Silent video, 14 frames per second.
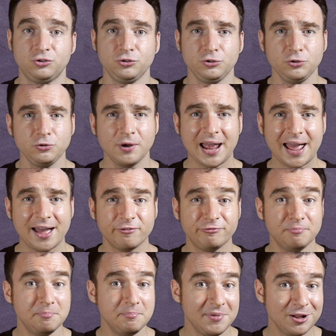Do you have
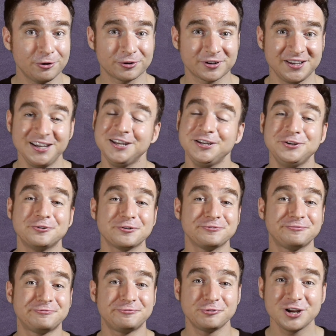milk in your
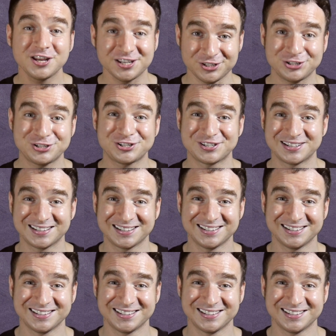fridge?